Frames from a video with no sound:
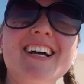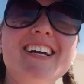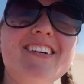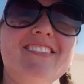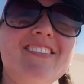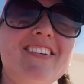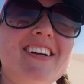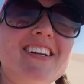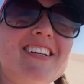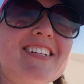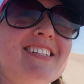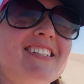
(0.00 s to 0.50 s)
He
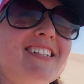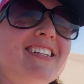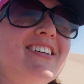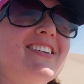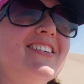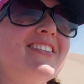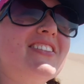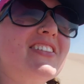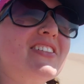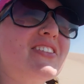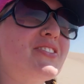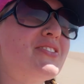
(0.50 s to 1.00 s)
wanted to go
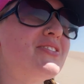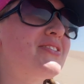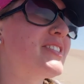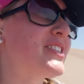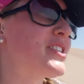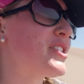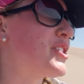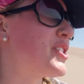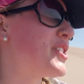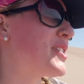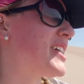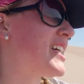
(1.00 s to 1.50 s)
a little
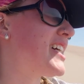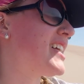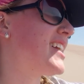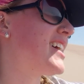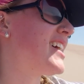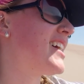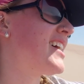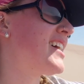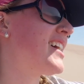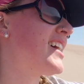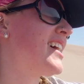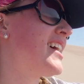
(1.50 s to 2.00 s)
further in,
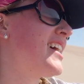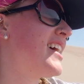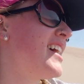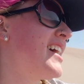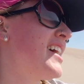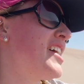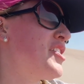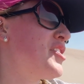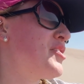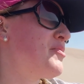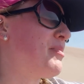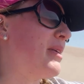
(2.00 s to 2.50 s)

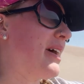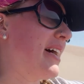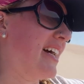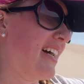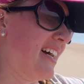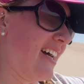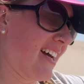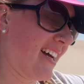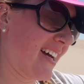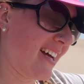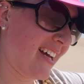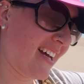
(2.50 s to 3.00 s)
but
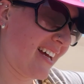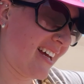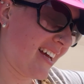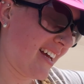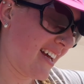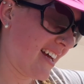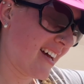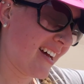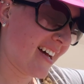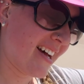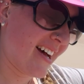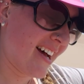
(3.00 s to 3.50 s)

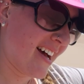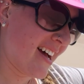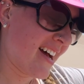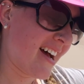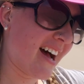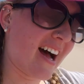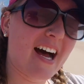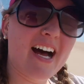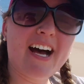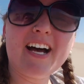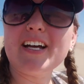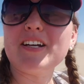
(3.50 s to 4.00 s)

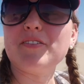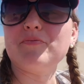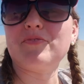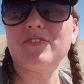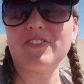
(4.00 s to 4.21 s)
I am